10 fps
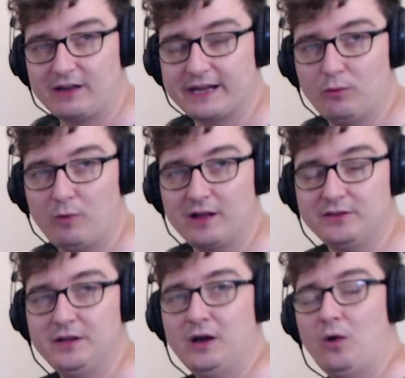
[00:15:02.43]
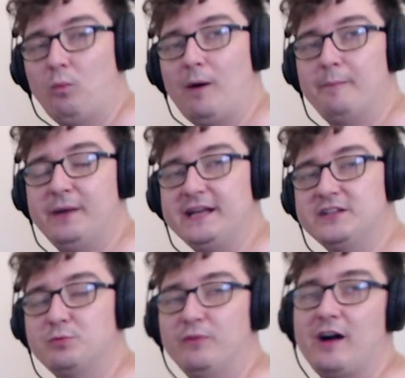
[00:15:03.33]
like in one, one
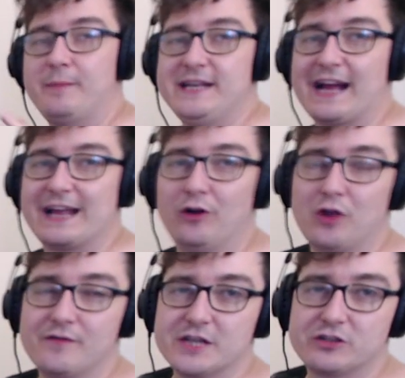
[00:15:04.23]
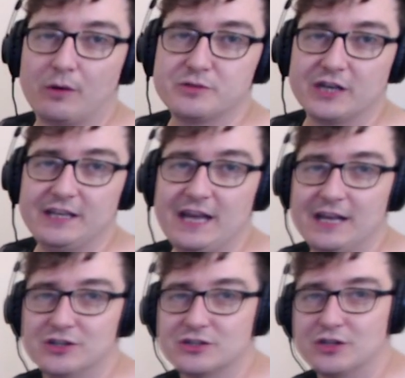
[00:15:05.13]
piece without me yakking on over the top so you can
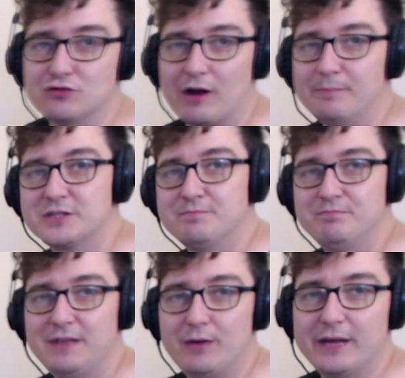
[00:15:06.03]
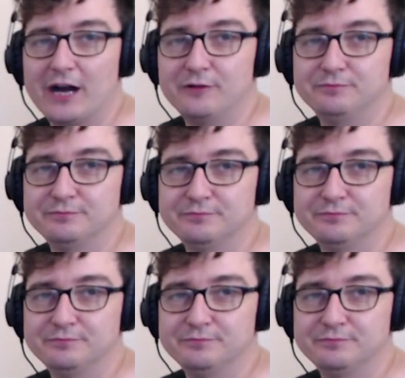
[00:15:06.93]
hear just the drums. Here we go.